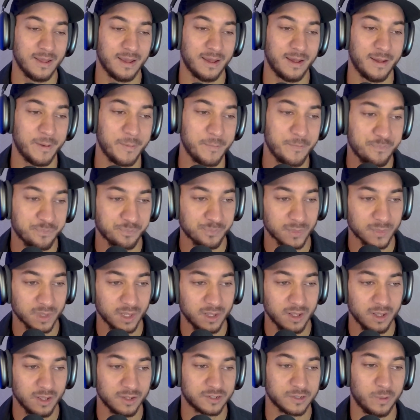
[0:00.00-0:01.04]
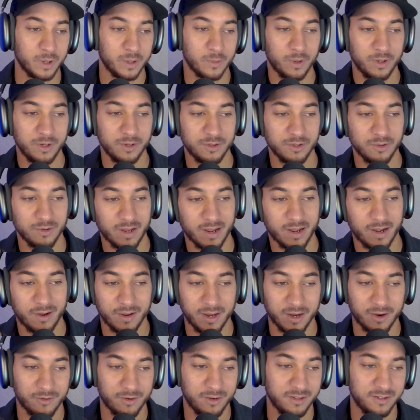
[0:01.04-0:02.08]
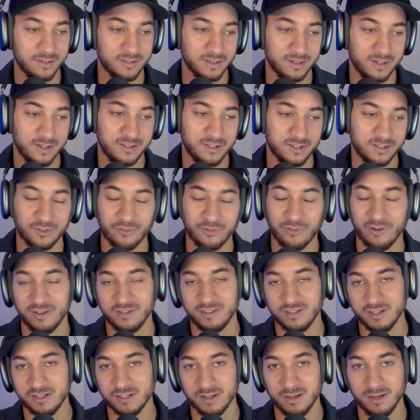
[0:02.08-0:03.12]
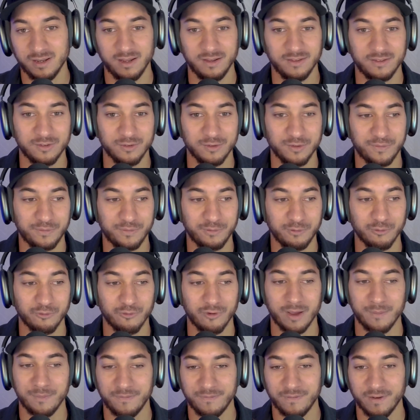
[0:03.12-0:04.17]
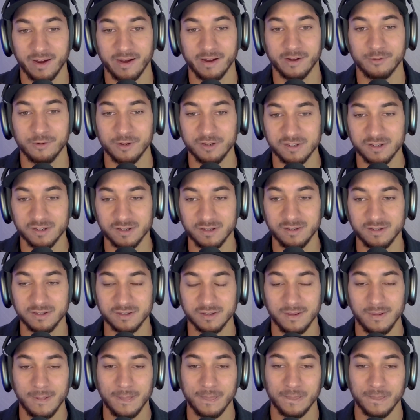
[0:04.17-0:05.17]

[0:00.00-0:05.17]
So what I want to do now, Aaron, is just transition into a few rapid fire questions.